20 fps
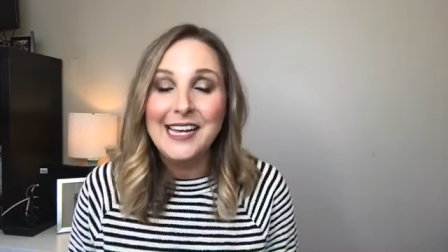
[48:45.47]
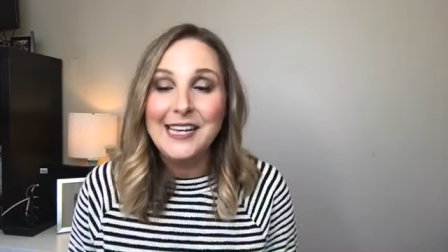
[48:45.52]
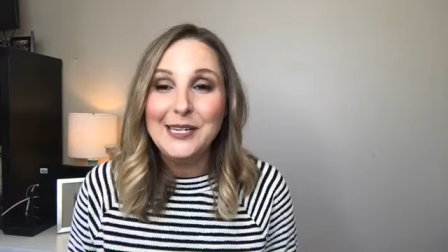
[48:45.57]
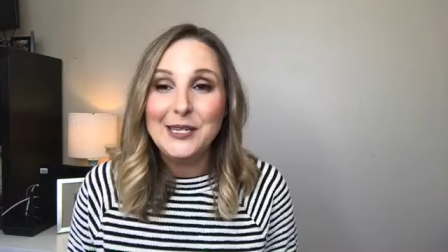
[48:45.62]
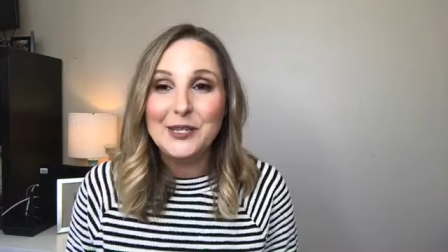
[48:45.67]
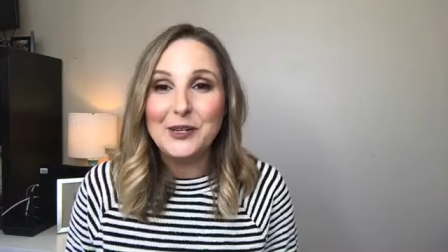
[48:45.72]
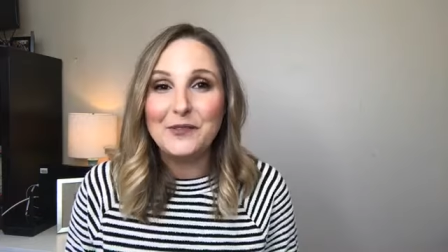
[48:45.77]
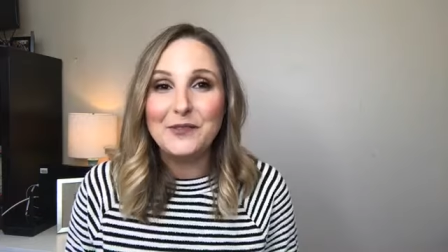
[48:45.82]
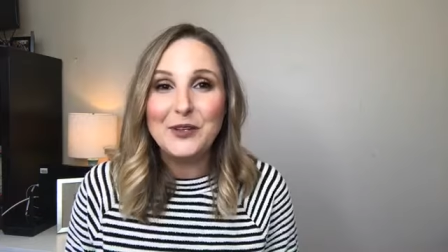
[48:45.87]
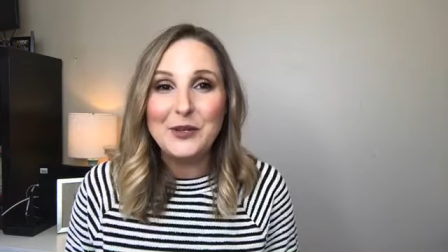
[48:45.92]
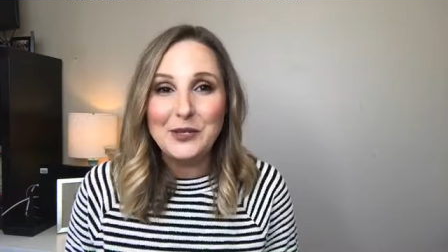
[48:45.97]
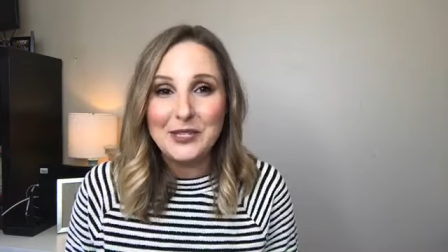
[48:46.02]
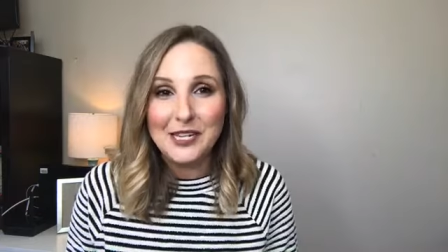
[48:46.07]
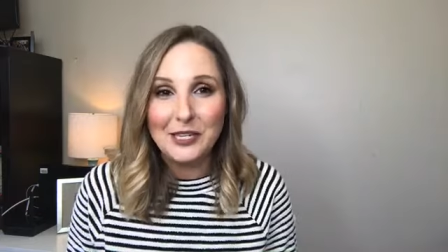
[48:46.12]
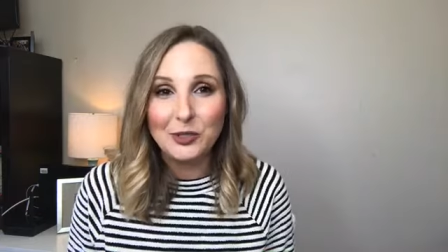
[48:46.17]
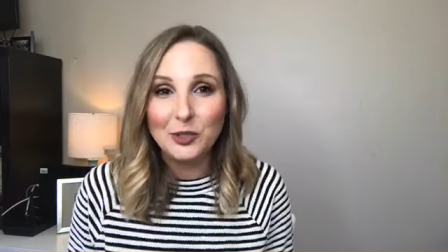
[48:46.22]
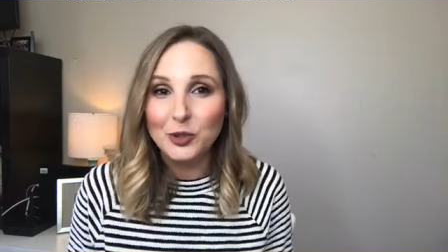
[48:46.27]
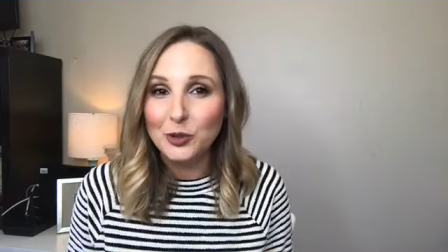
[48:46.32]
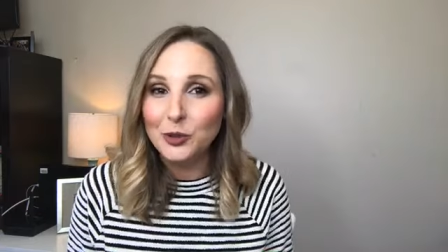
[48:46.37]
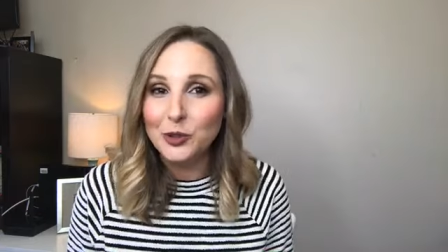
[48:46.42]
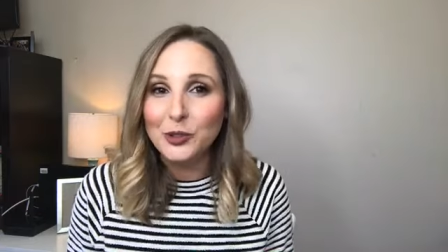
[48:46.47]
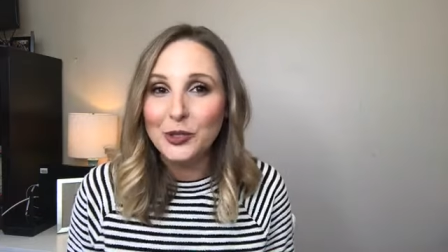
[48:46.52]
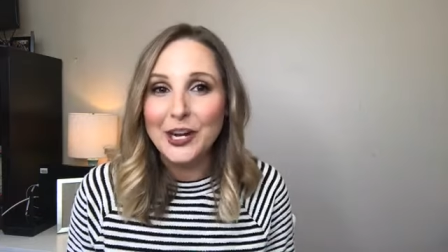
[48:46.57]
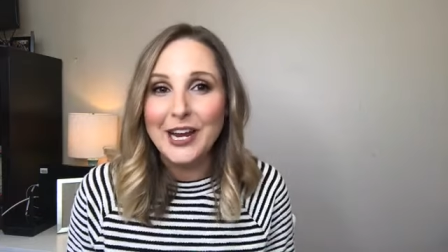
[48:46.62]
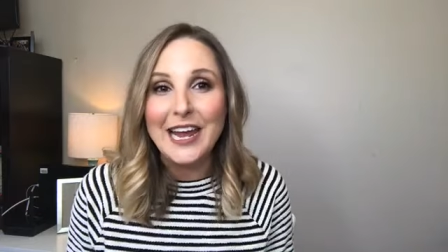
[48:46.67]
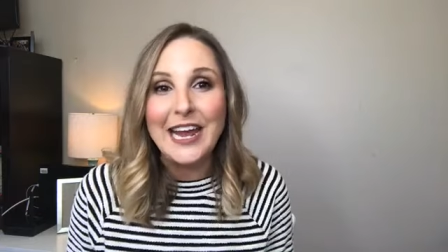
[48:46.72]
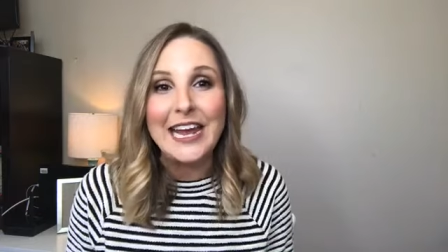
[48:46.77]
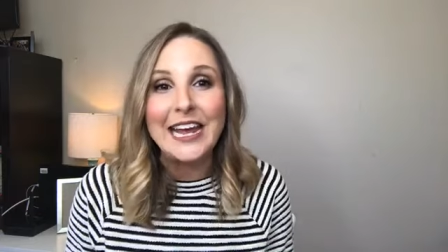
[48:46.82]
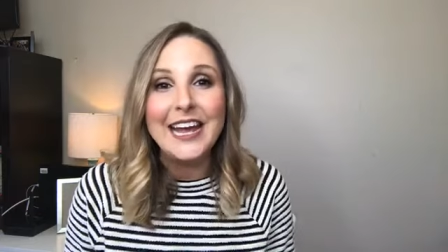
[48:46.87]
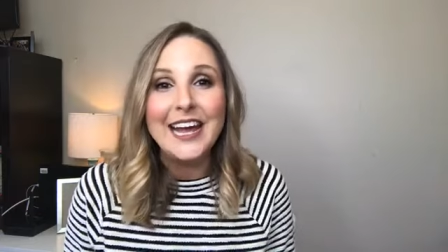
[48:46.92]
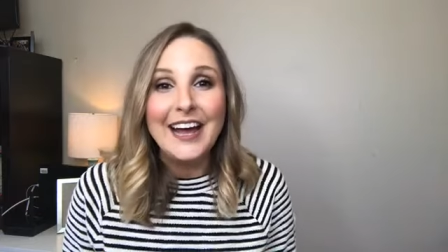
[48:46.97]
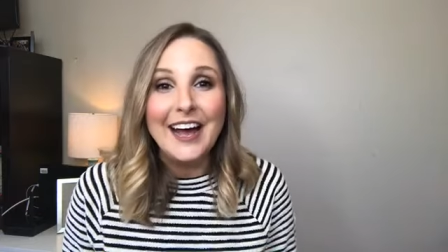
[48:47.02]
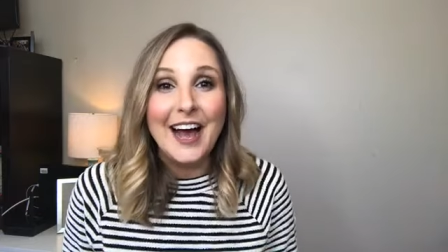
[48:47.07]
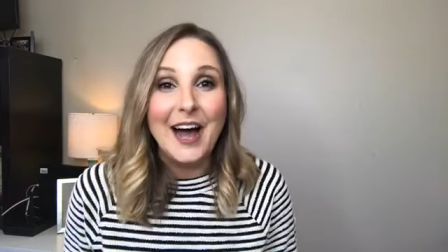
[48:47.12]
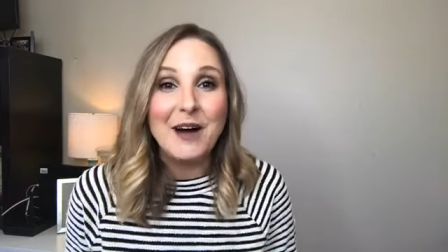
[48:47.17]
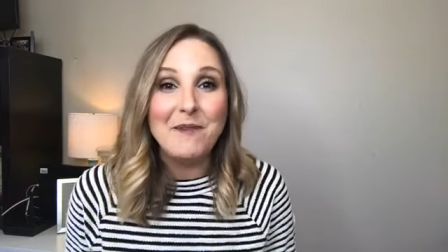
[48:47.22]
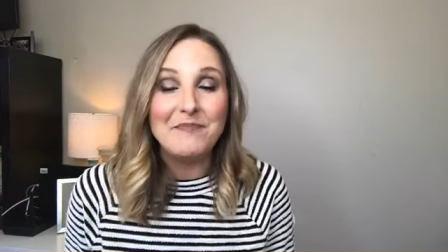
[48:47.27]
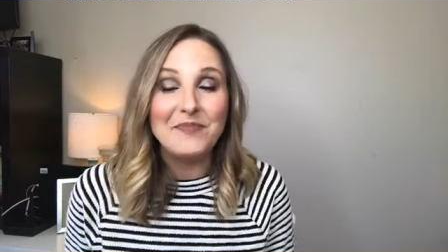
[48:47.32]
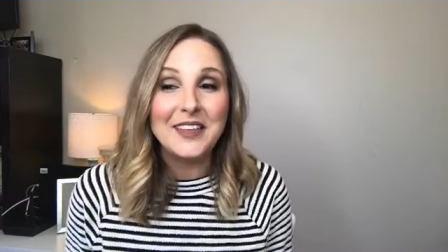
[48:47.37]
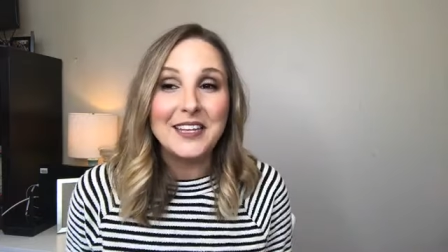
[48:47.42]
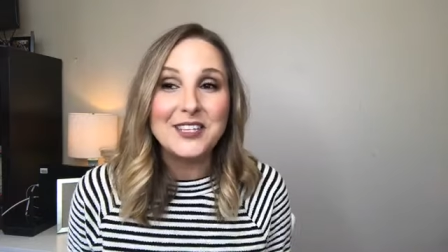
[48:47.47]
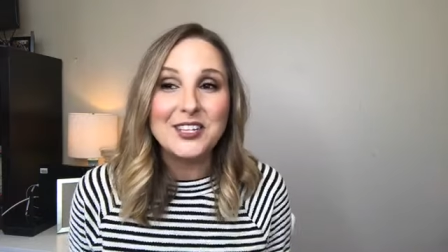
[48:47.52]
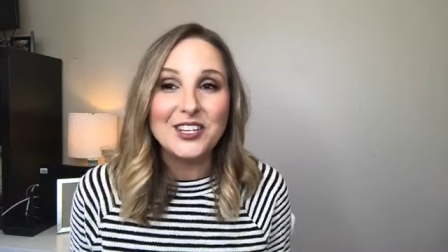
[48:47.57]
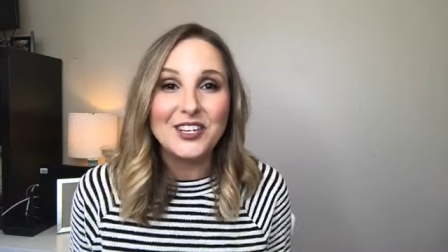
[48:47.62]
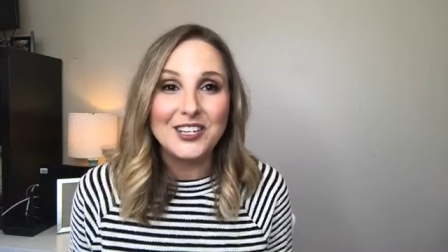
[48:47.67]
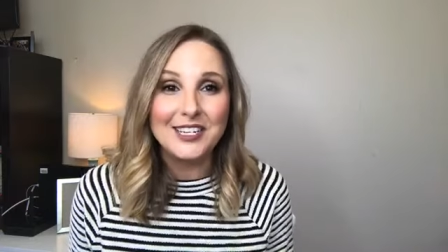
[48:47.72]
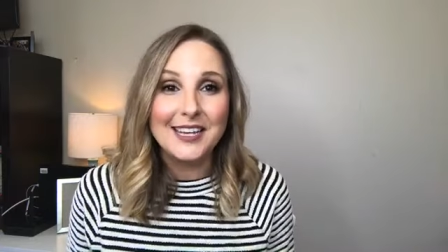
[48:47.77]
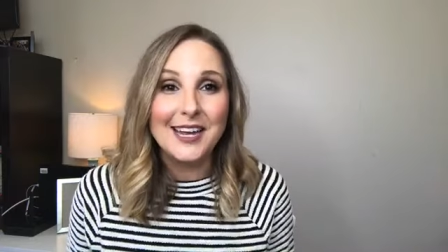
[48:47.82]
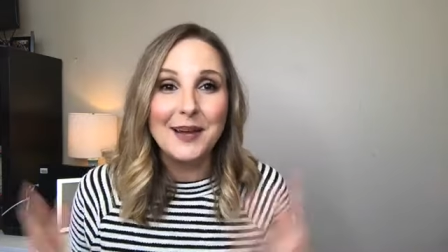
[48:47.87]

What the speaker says: So if you sell jewelry, it's a good